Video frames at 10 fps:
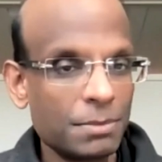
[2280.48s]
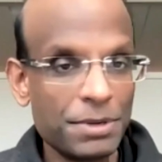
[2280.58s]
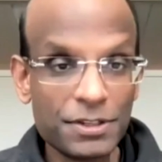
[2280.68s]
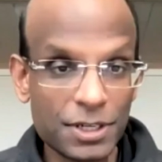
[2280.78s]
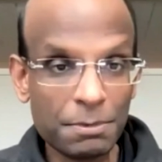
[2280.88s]
to
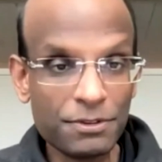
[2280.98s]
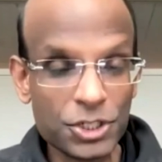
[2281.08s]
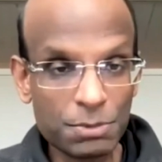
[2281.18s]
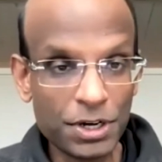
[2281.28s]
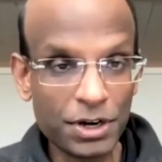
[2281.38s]
be the tip of
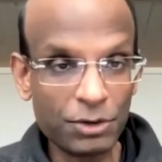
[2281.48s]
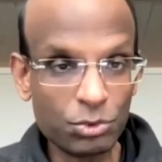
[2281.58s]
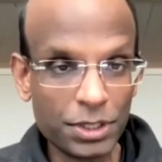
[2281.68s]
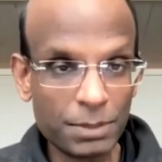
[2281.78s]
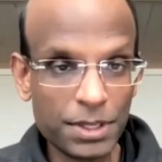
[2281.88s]
the spear and
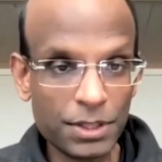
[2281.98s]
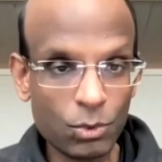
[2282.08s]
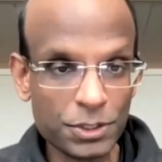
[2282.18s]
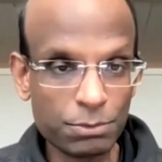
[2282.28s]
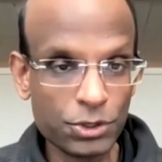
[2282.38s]
really be the
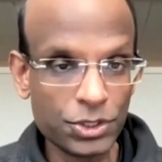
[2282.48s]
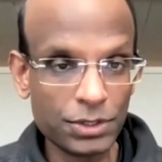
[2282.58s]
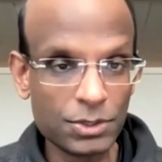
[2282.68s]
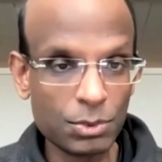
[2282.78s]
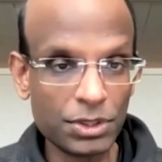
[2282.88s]
ones
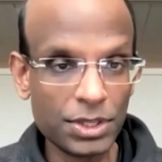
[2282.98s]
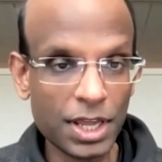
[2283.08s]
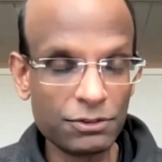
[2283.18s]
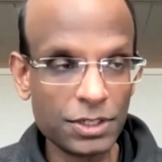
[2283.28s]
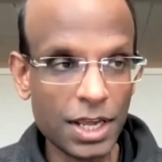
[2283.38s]
pushing this with the
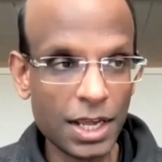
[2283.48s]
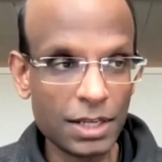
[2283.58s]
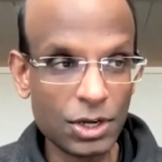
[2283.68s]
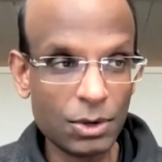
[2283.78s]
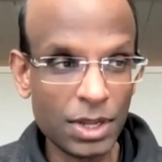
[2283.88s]

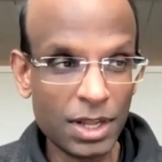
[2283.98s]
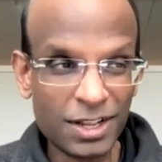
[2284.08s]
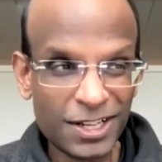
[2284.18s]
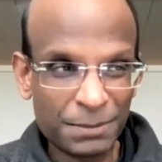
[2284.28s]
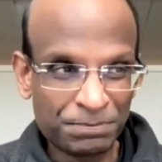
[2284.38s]
FDA. So
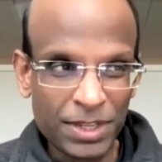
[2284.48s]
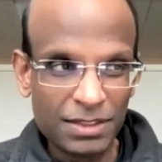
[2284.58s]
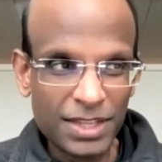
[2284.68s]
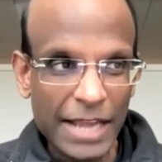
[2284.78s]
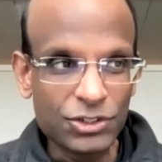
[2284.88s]

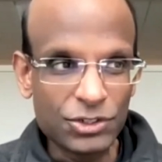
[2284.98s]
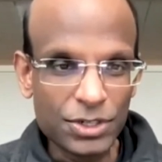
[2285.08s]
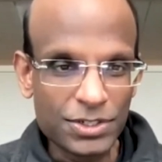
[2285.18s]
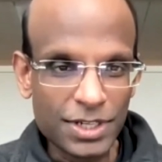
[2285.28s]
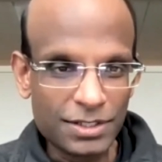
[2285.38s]
the
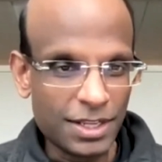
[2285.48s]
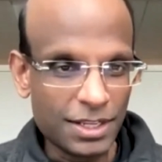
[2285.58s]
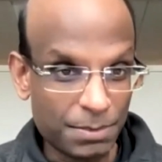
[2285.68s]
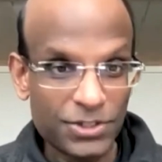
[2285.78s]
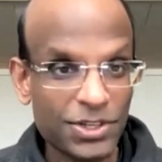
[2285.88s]
answer is it
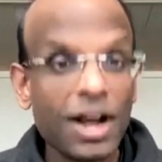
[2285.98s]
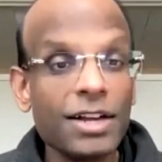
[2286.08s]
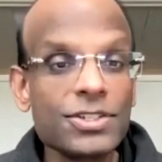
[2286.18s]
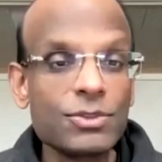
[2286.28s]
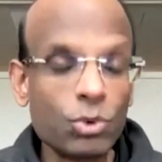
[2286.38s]
depends on
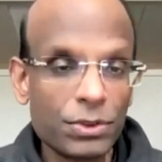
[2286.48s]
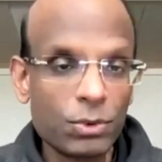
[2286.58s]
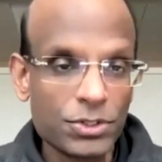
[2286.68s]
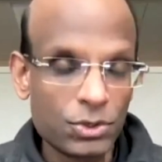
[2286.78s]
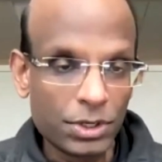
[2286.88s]
us. We're the
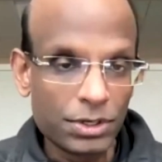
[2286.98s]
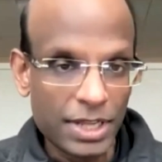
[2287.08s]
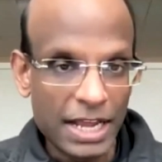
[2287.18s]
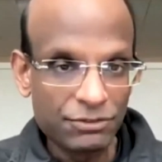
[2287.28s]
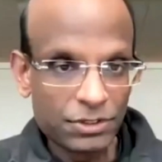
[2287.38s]
ones who are going
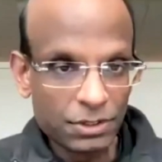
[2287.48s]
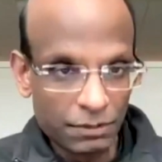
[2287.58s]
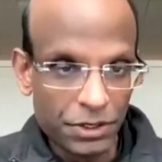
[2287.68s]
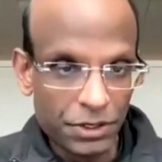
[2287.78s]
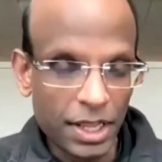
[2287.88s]
to have
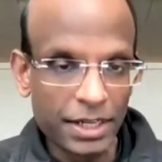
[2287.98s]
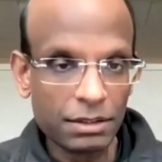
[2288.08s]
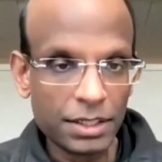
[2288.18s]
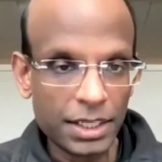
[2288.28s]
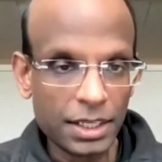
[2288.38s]
to very
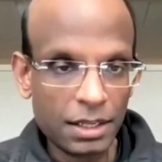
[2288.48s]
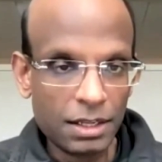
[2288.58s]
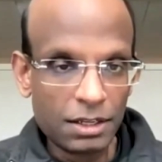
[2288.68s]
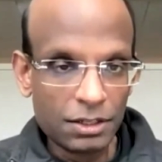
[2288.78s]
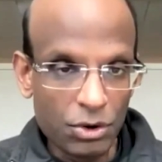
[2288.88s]
likely
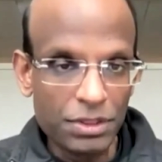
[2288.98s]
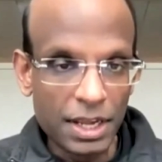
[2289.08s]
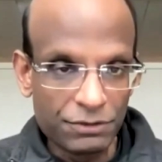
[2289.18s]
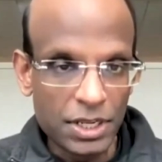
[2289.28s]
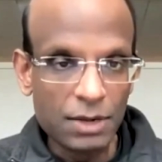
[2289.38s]
go to
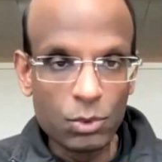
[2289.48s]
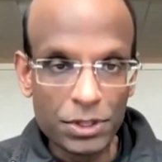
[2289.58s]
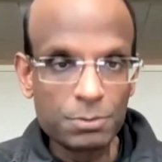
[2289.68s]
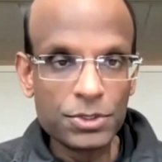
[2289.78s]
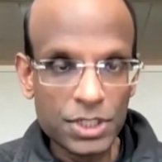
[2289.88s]
the FDA
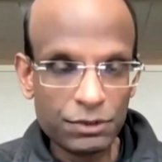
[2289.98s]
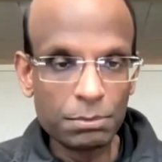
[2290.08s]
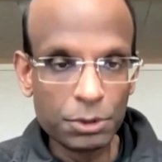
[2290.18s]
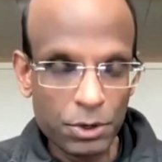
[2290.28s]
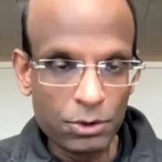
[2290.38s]
with
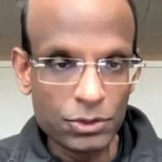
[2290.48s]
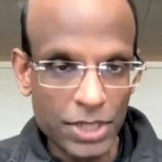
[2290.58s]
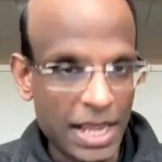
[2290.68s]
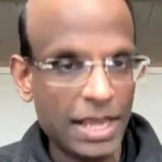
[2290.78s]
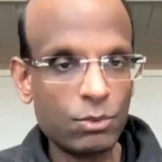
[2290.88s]
specific
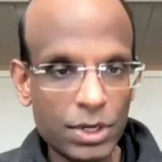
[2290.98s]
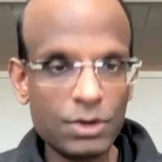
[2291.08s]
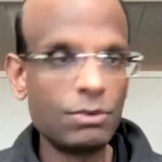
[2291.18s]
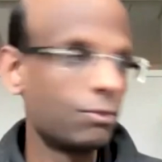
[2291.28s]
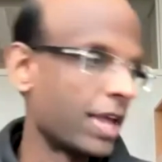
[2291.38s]
proposals. Hey,
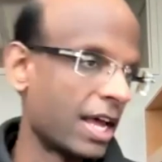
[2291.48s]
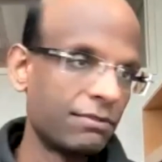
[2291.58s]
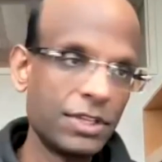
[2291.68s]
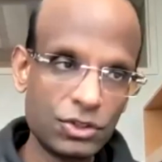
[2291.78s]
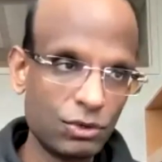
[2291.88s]
we
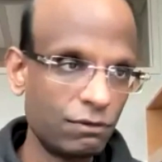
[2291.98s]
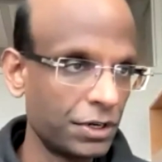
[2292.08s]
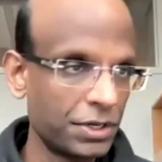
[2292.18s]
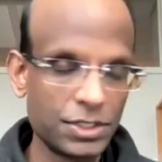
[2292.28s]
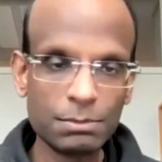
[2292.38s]
have these two
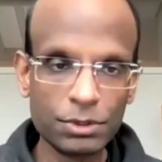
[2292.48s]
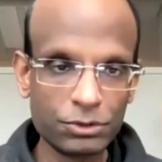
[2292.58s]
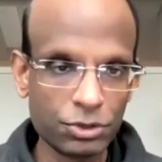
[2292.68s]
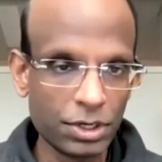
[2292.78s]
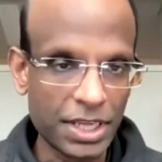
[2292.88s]
very
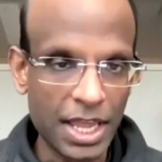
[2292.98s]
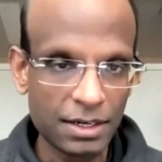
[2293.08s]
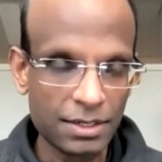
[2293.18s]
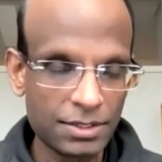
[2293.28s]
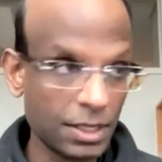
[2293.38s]
similar drug
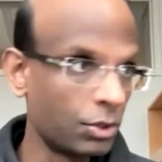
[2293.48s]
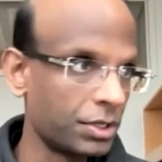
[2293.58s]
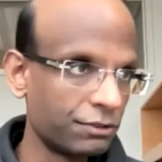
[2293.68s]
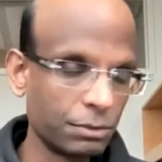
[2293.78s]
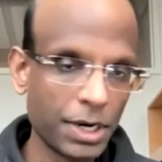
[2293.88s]
candidates. They
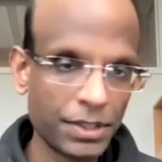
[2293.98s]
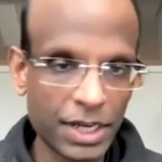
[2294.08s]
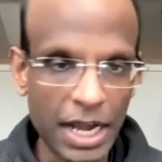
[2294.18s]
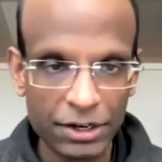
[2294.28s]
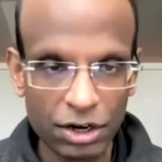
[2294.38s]
only differ by
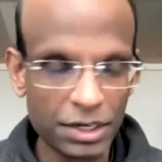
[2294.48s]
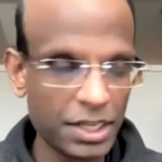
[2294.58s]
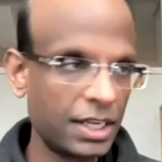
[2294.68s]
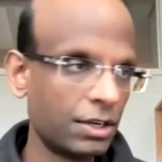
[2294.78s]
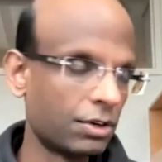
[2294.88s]
the guide
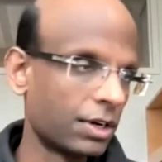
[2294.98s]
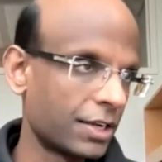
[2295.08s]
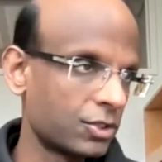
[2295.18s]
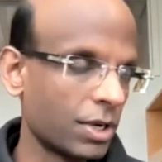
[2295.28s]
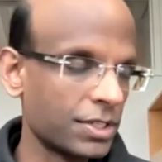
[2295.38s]
RNA or
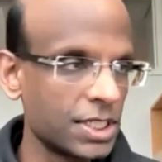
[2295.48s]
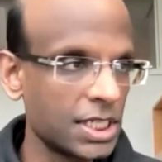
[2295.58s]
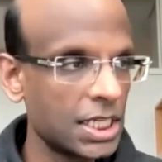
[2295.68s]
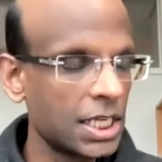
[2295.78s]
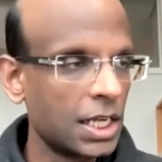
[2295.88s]

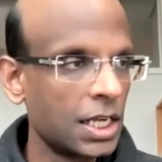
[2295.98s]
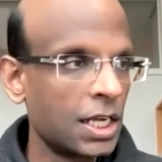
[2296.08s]
XYZ.